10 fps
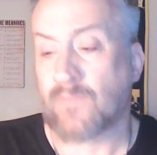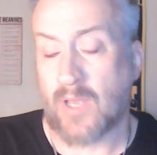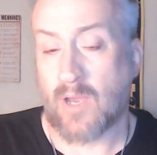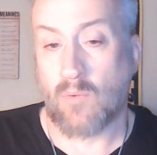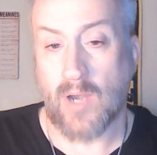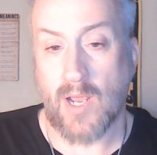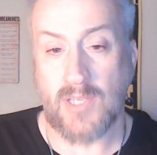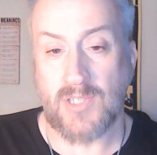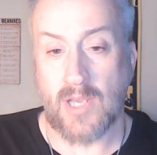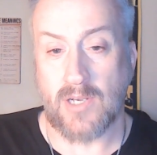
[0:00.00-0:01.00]
Now, when I
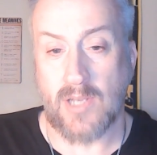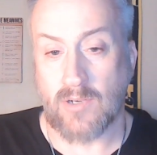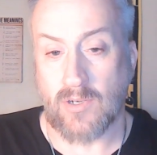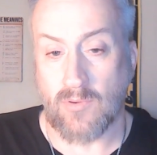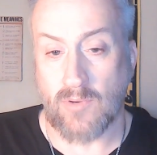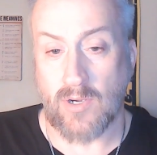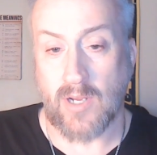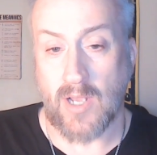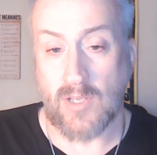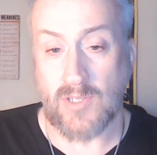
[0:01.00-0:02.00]
sat down to career
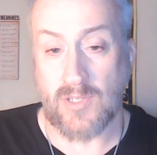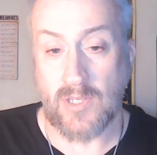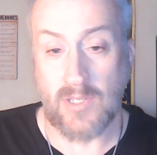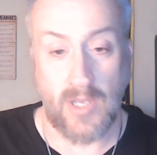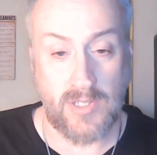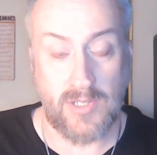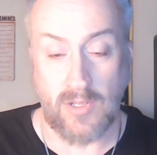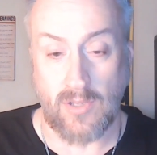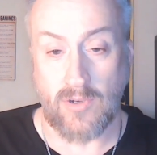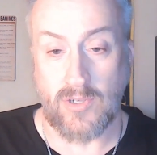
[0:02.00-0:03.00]
counseling, thanks to
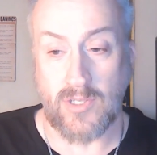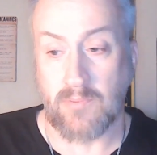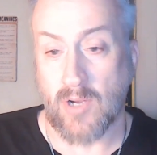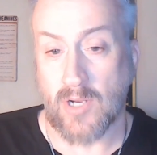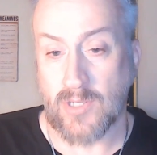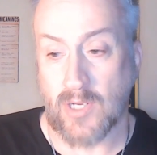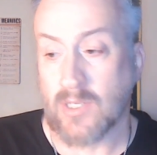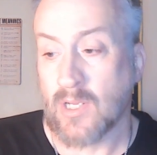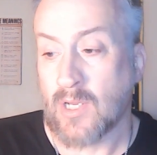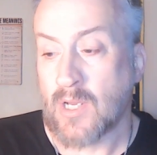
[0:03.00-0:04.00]
the Clergy
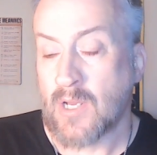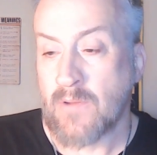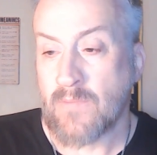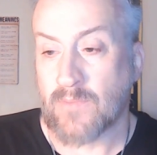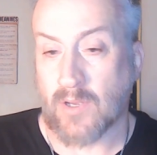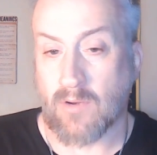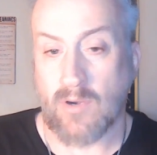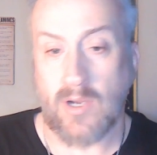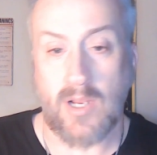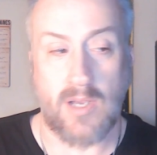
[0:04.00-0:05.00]
Project, the
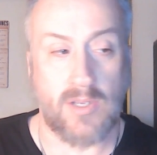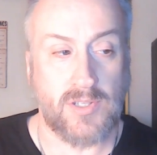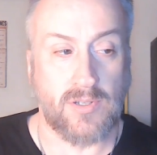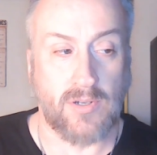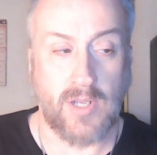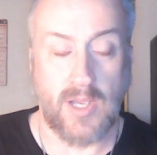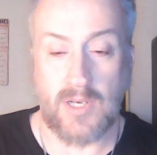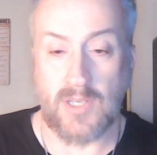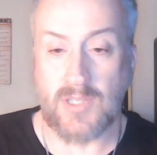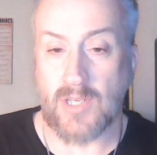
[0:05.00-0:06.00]
career counselor
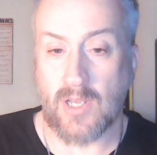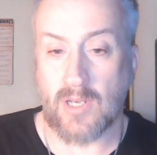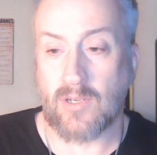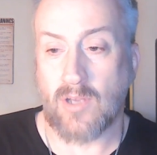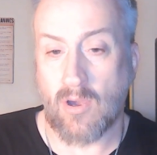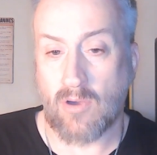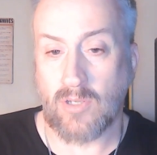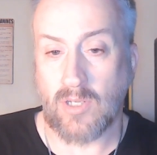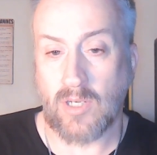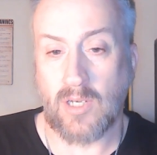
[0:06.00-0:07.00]
kind of said, no,
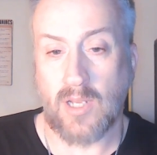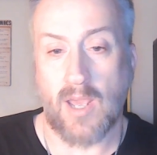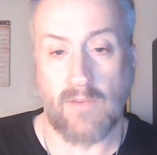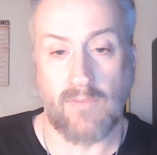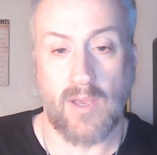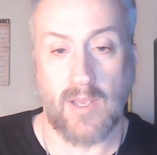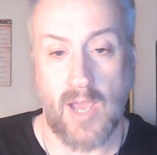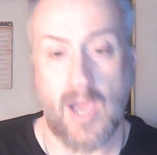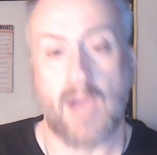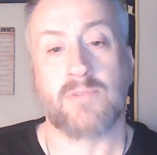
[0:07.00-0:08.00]
you need to have
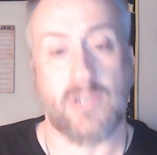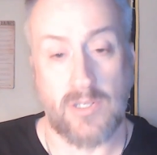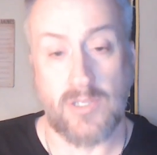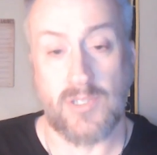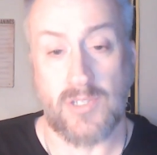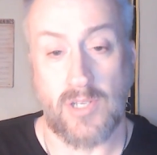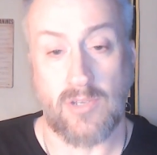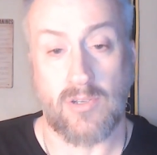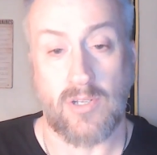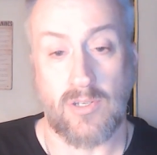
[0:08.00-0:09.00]
like options that
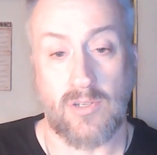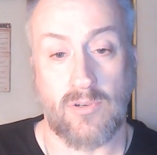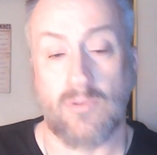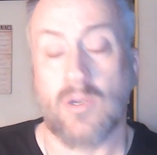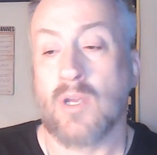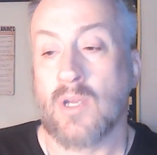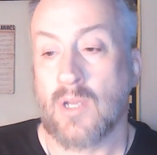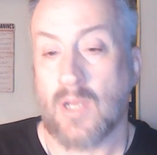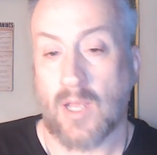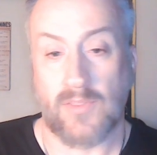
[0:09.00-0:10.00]
you can do
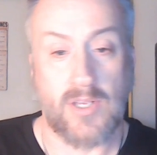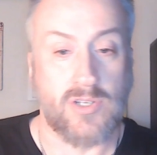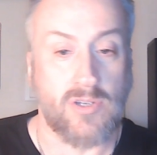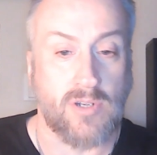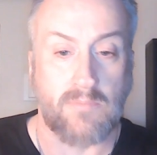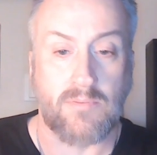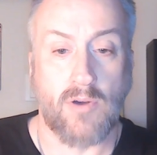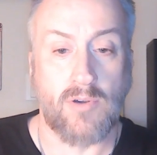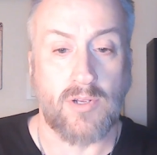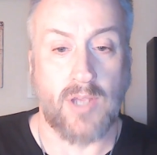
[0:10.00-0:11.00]
and things you can
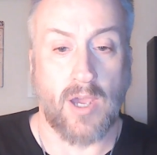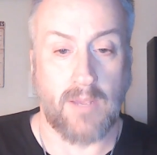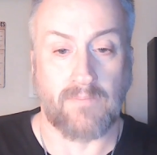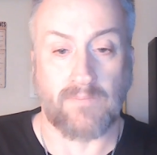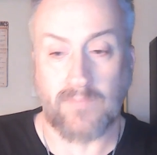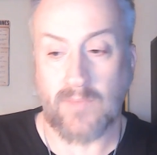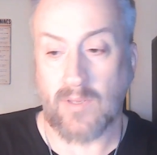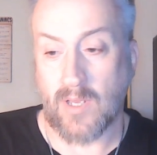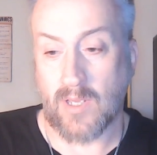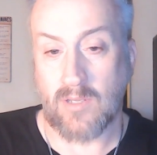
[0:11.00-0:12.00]
prototype.
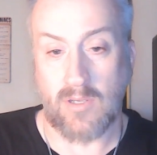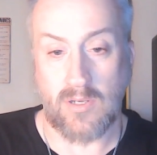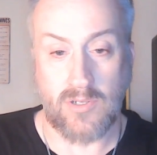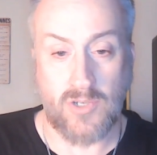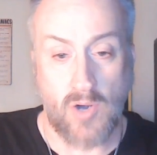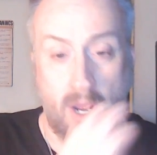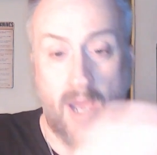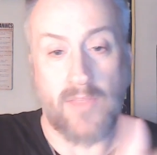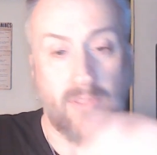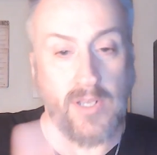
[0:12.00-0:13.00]
Like you can
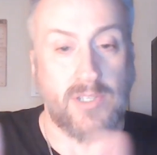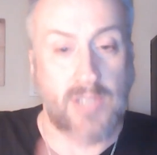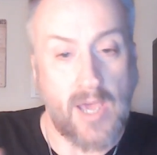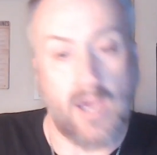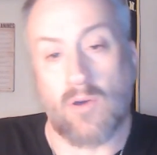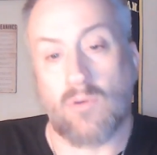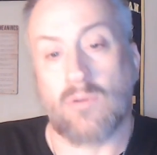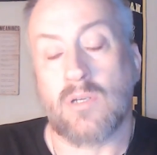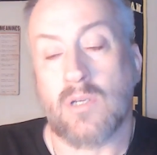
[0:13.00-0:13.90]
try things out